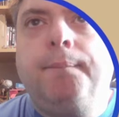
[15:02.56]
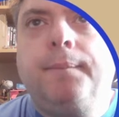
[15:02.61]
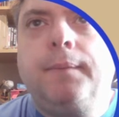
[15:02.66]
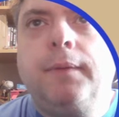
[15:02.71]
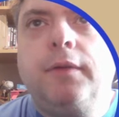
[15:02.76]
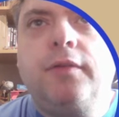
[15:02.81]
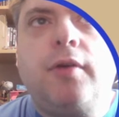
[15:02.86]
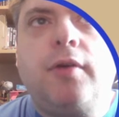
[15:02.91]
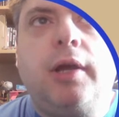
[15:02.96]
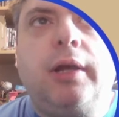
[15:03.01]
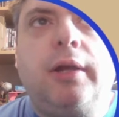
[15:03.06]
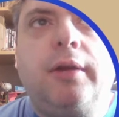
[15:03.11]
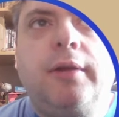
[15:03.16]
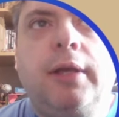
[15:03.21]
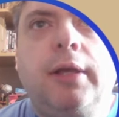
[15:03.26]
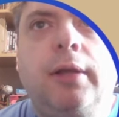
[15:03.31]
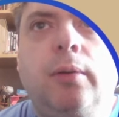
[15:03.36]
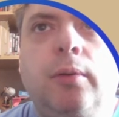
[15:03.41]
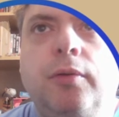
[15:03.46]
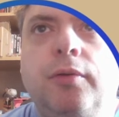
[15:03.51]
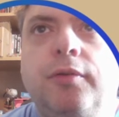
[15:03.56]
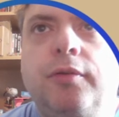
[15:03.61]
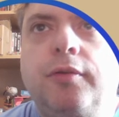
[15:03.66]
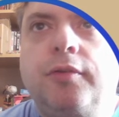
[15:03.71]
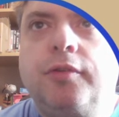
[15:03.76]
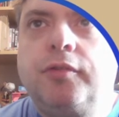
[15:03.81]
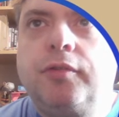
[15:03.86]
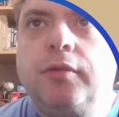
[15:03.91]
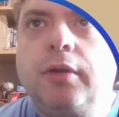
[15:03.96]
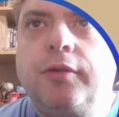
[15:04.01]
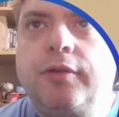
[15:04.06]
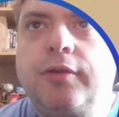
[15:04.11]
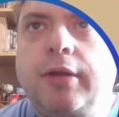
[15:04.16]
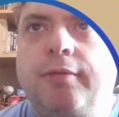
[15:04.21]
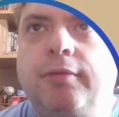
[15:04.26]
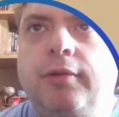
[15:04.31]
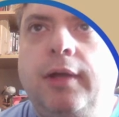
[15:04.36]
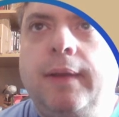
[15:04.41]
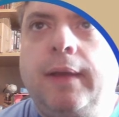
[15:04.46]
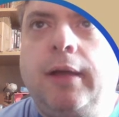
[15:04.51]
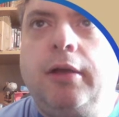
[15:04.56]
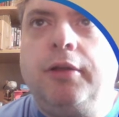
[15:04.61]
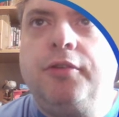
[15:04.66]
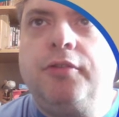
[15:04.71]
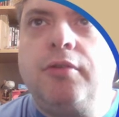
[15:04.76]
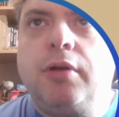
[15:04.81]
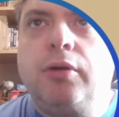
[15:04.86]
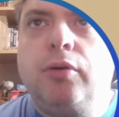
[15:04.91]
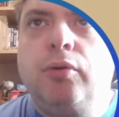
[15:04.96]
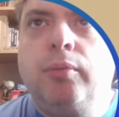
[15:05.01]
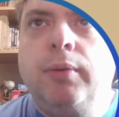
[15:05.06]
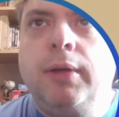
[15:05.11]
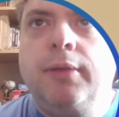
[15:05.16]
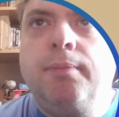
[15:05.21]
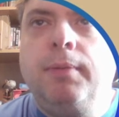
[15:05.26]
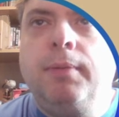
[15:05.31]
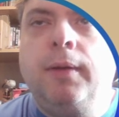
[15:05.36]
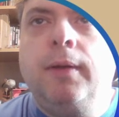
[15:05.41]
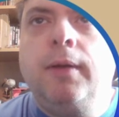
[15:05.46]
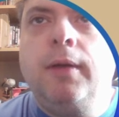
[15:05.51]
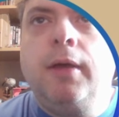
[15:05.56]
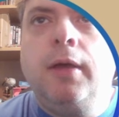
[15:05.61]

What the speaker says: Silent Hill, stuff like that I struggle with. But